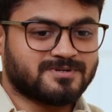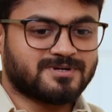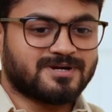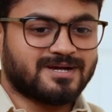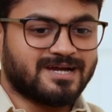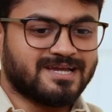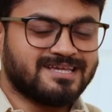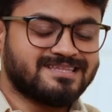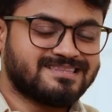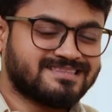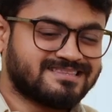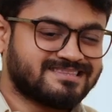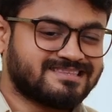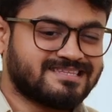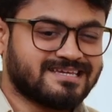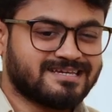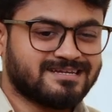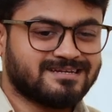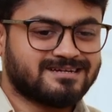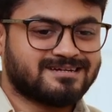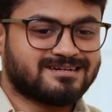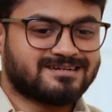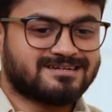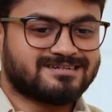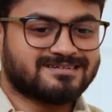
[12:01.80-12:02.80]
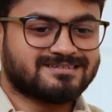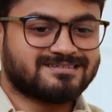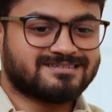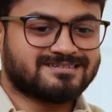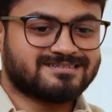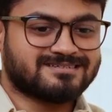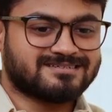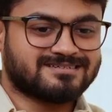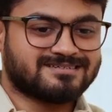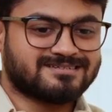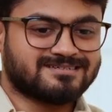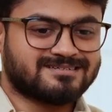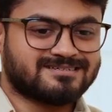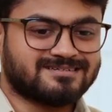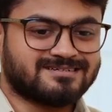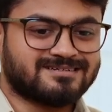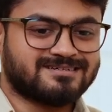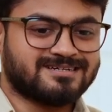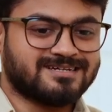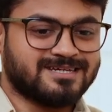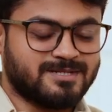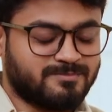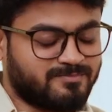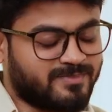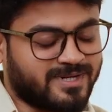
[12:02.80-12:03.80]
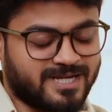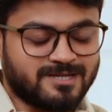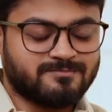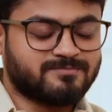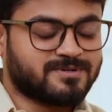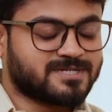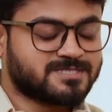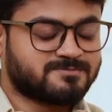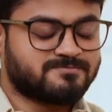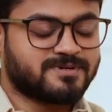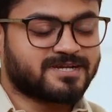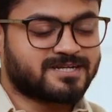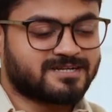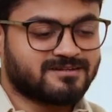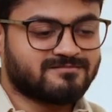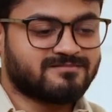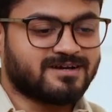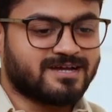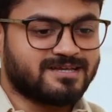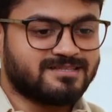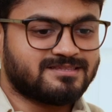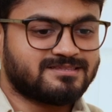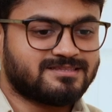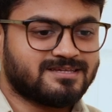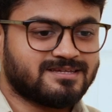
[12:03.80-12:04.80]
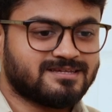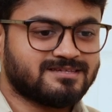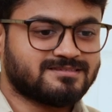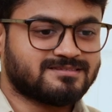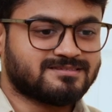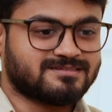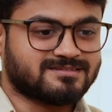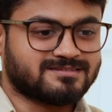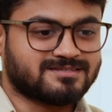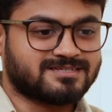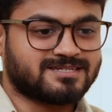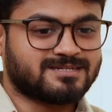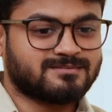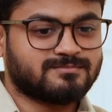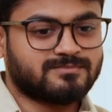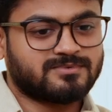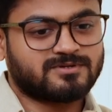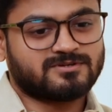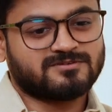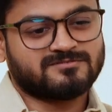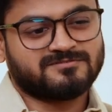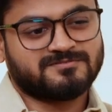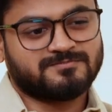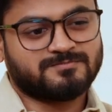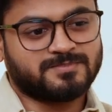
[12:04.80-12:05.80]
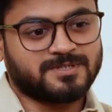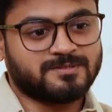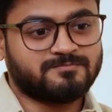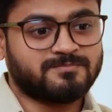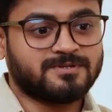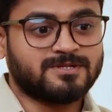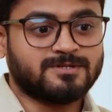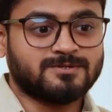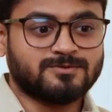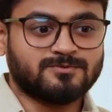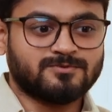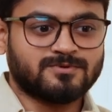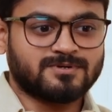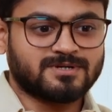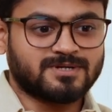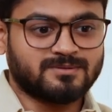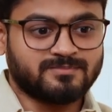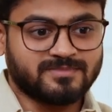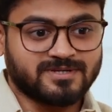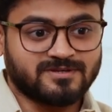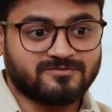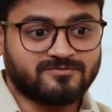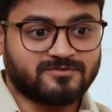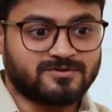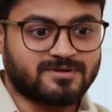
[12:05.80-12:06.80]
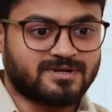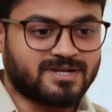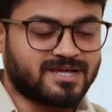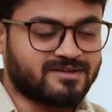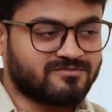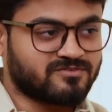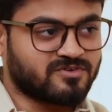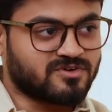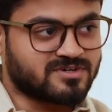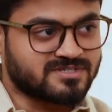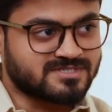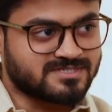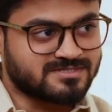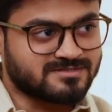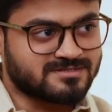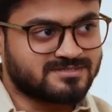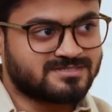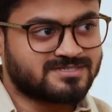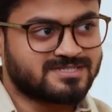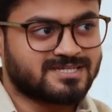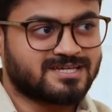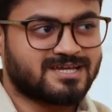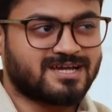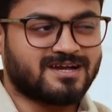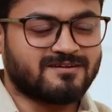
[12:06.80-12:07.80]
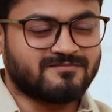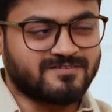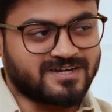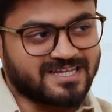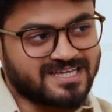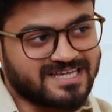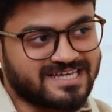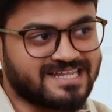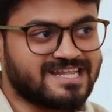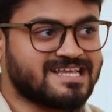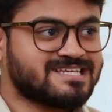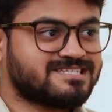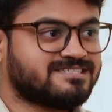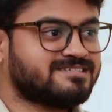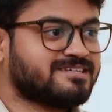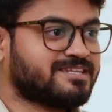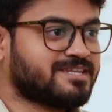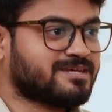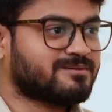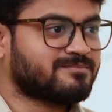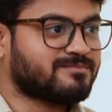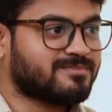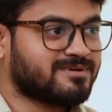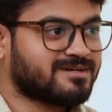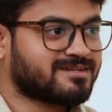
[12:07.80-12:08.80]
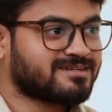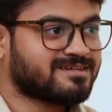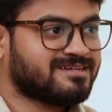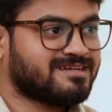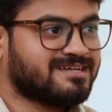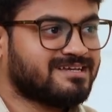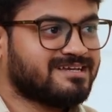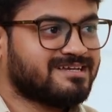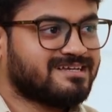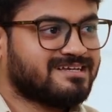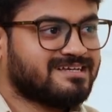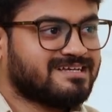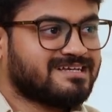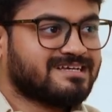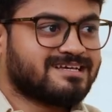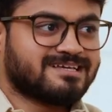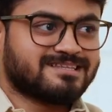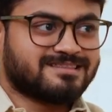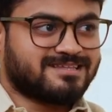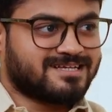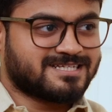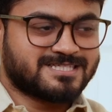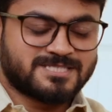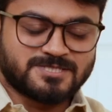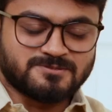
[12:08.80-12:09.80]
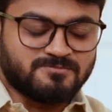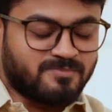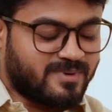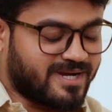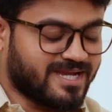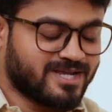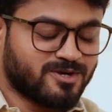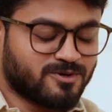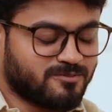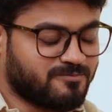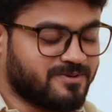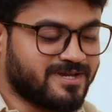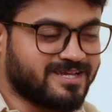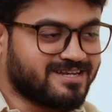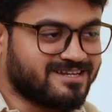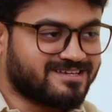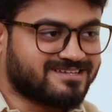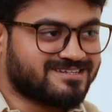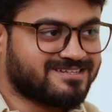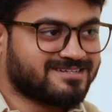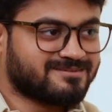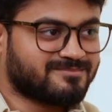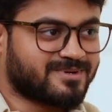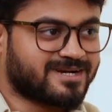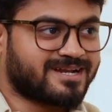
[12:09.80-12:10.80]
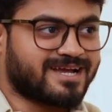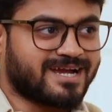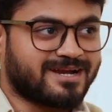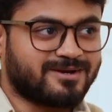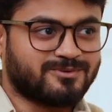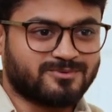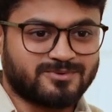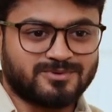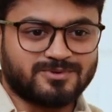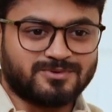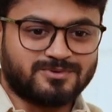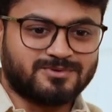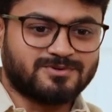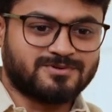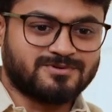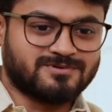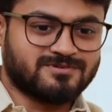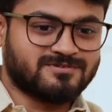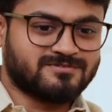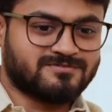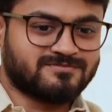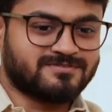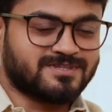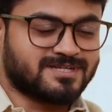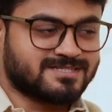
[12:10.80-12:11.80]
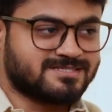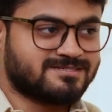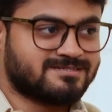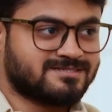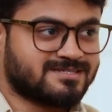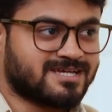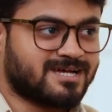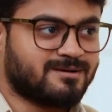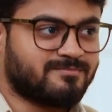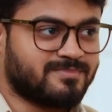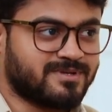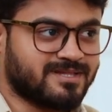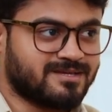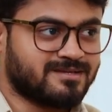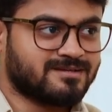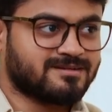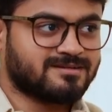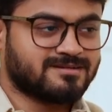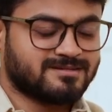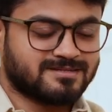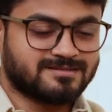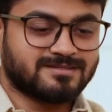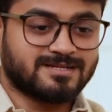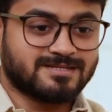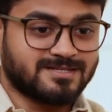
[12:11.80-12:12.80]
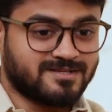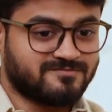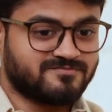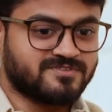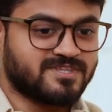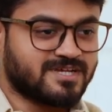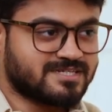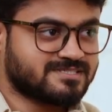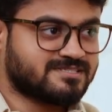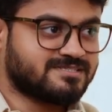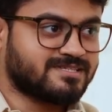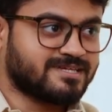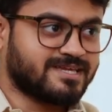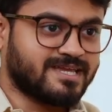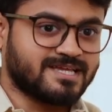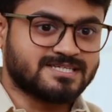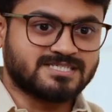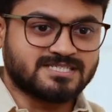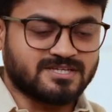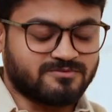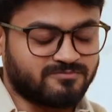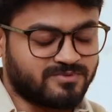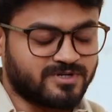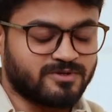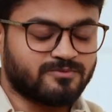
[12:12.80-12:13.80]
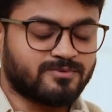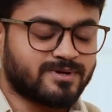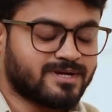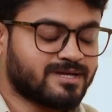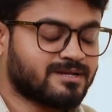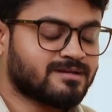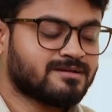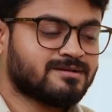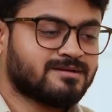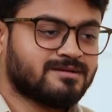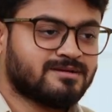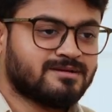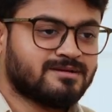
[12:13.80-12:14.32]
I think, in my perspective, I think the number of people who are coming for live concerts have decreased in number. That's my opinion, but I don't know if that's happening, if that's the case everywhere.